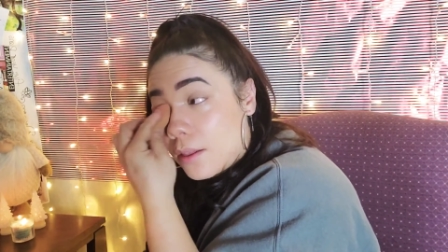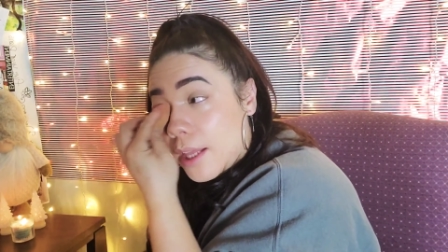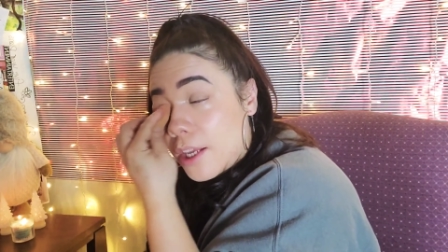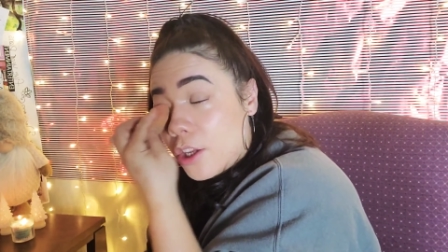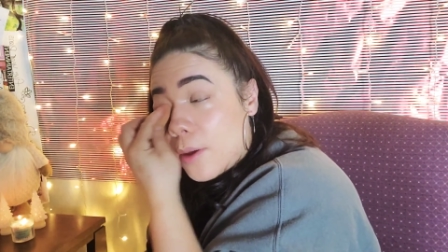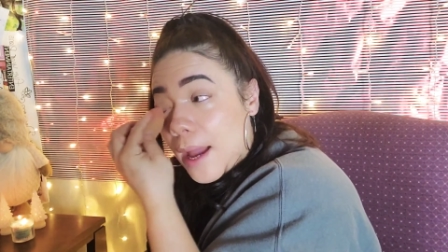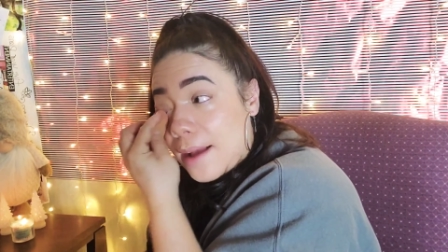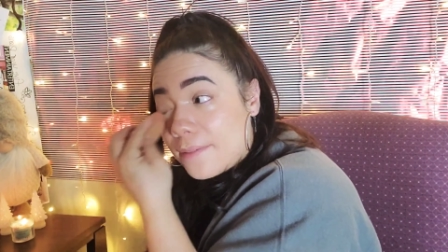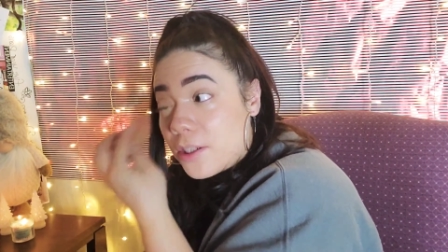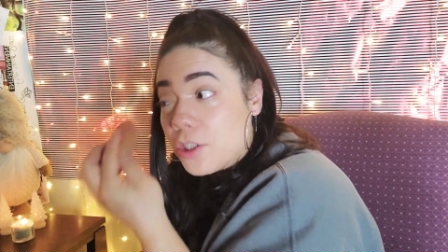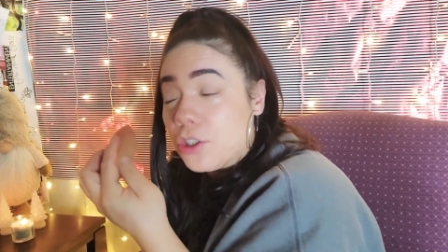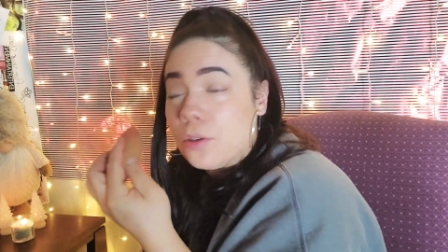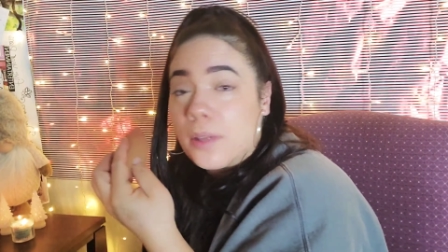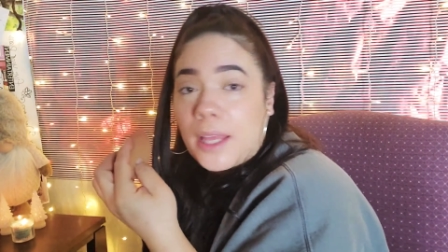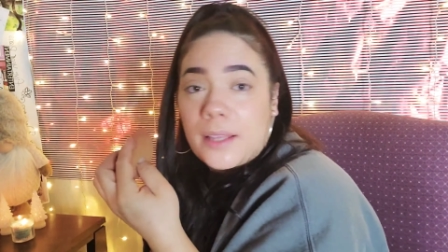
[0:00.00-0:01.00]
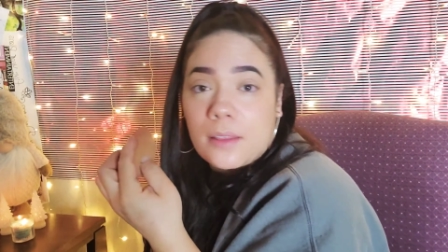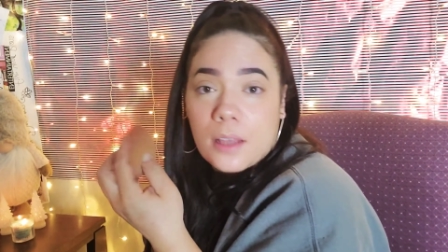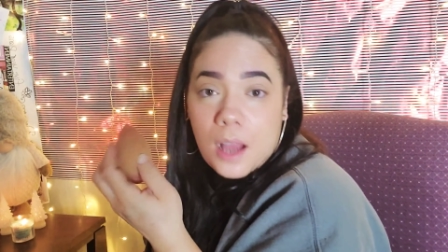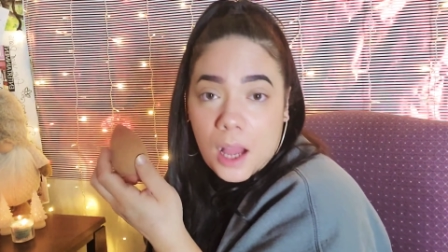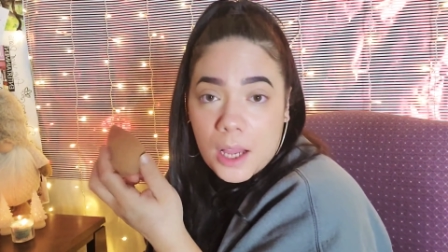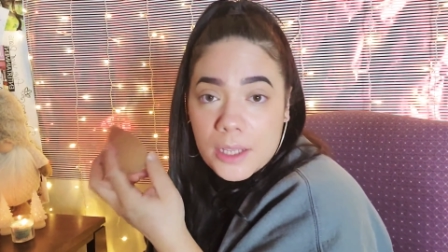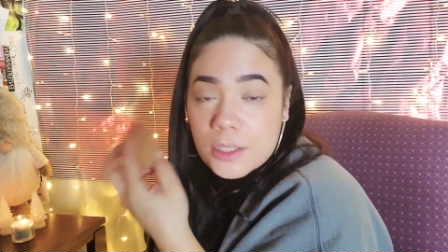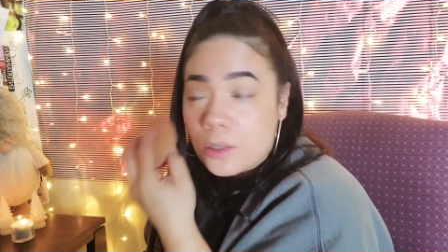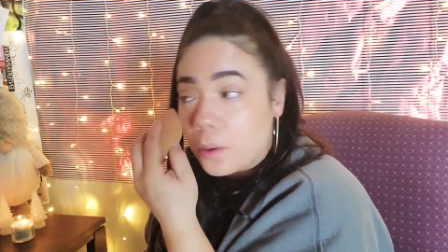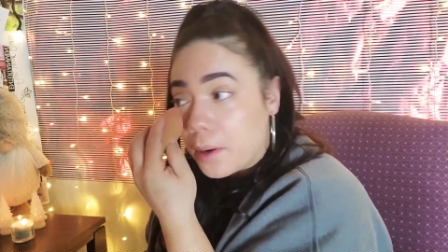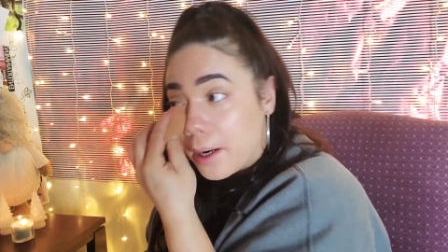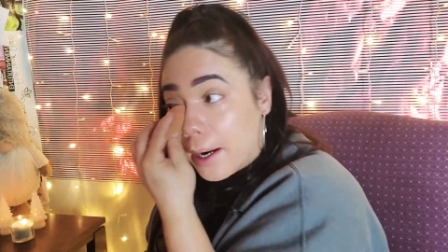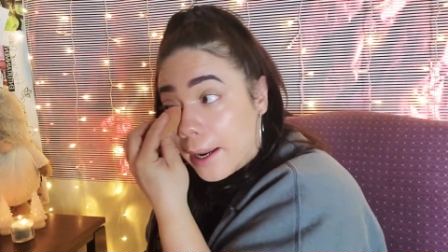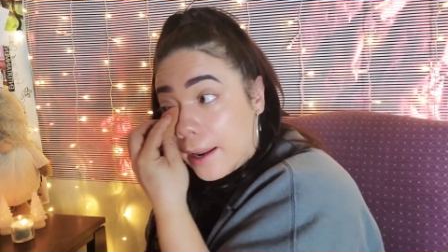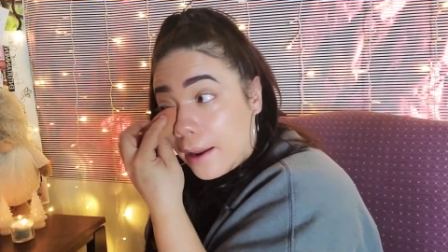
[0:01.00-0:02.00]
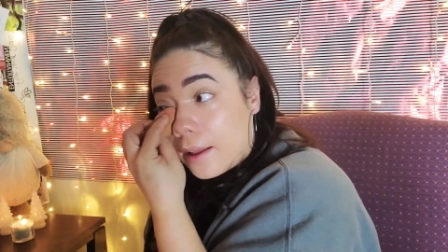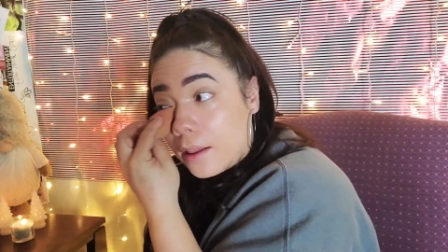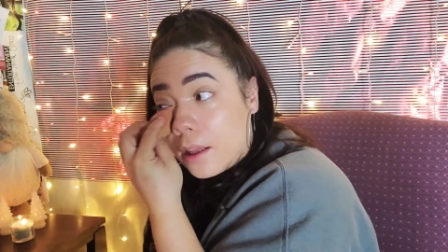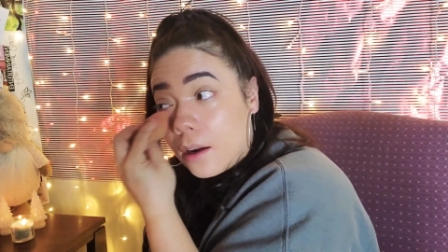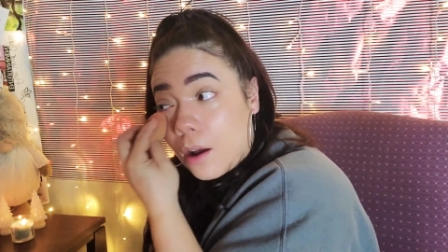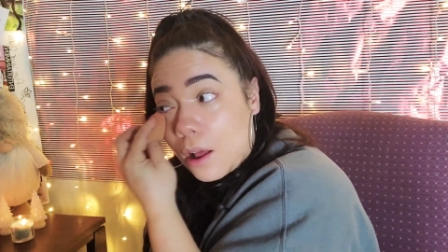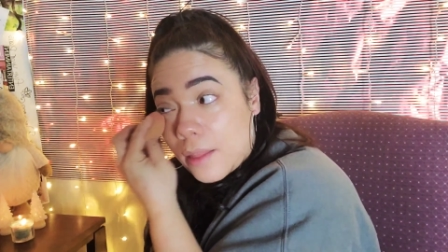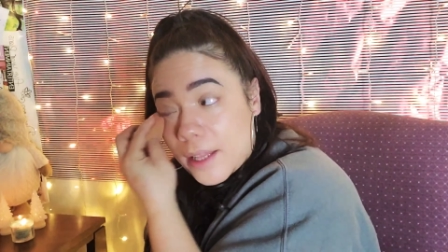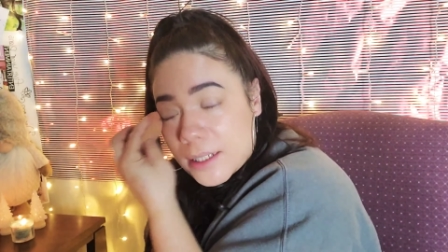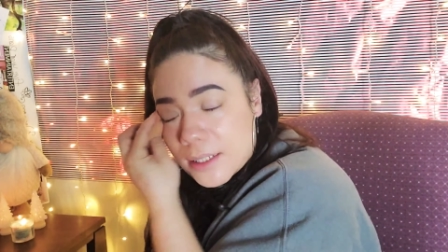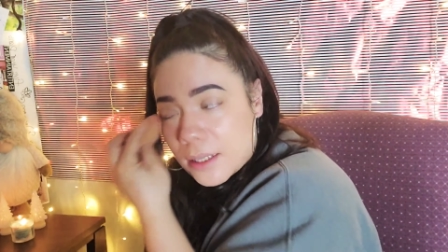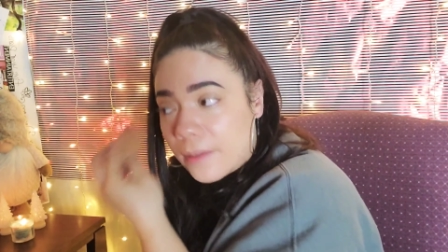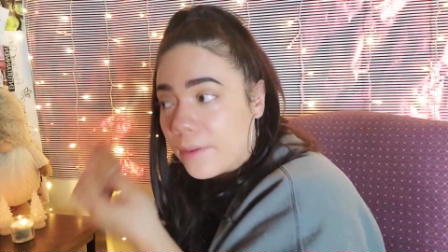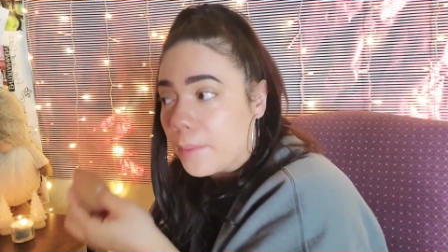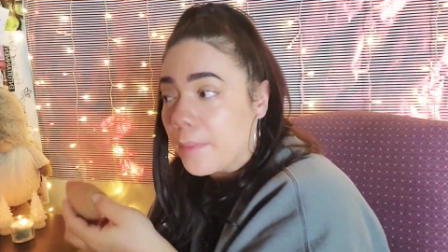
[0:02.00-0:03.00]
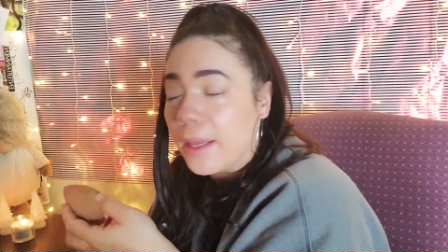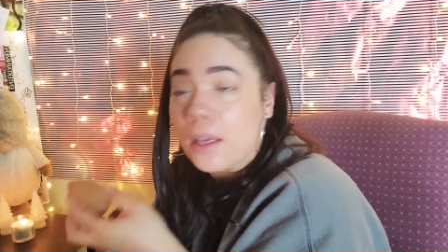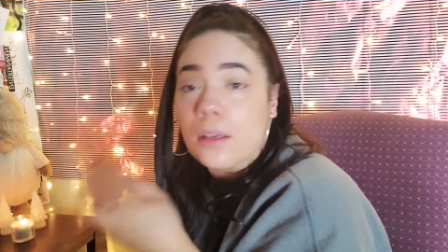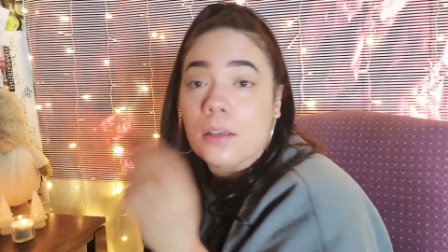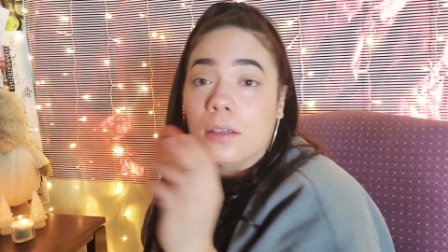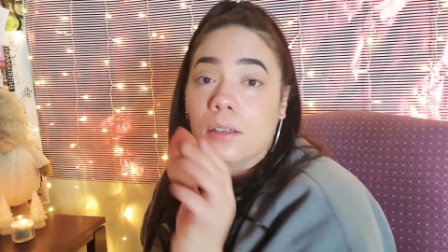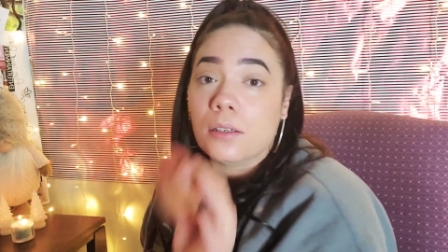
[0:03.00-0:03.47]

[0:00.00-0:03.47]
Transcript: Then you have to do like the contouring and then all that stuff. I'm like,